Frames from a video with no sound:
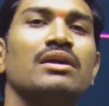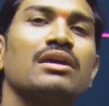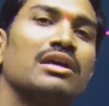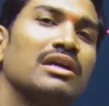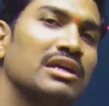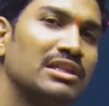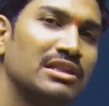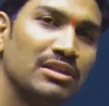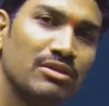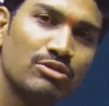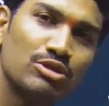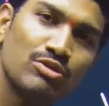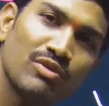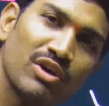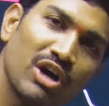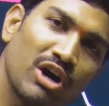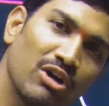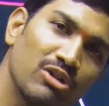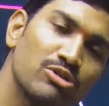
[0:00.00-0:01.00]
In this way
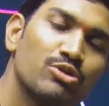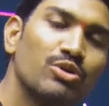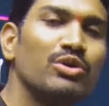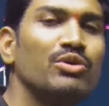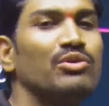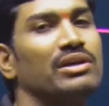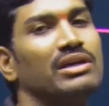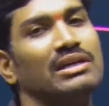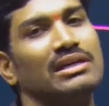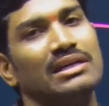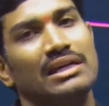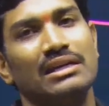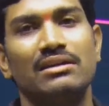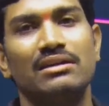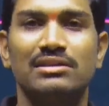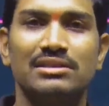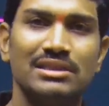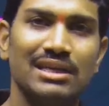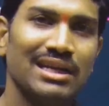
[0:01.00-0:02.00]
also you can write,
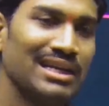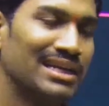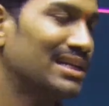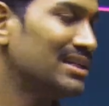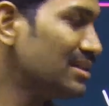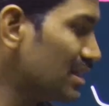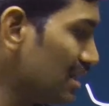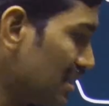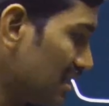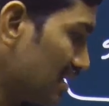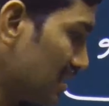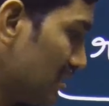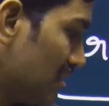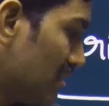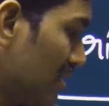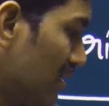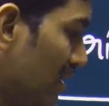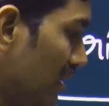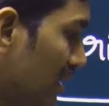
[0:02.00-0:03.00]
still it is correct.
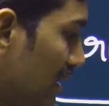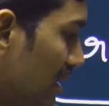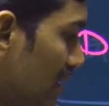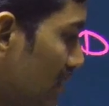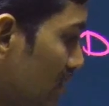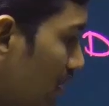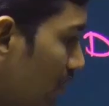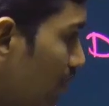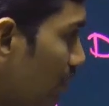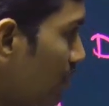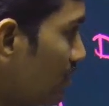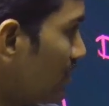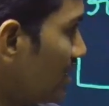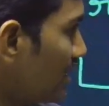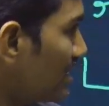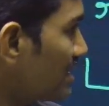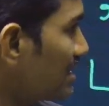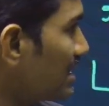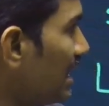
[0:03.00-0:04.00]
Suppose in
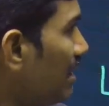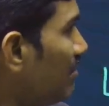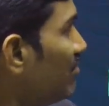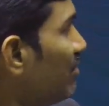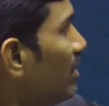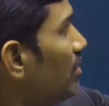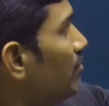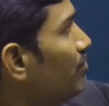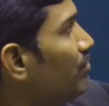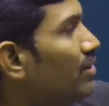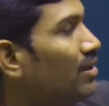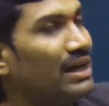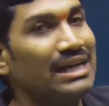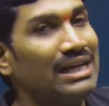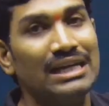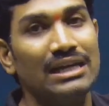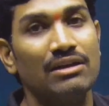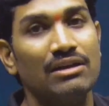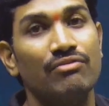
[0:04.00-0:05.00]
the same way if you are
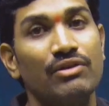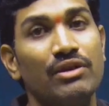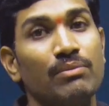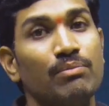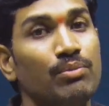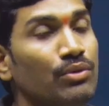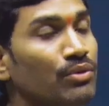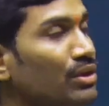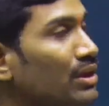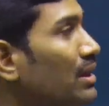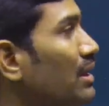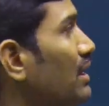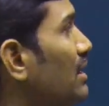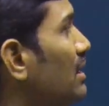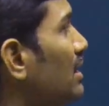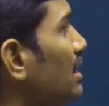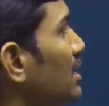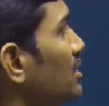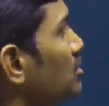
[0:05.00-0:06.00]
writing for a purine, in
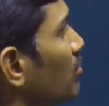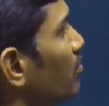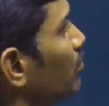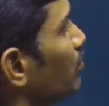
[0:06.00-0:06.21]
the case of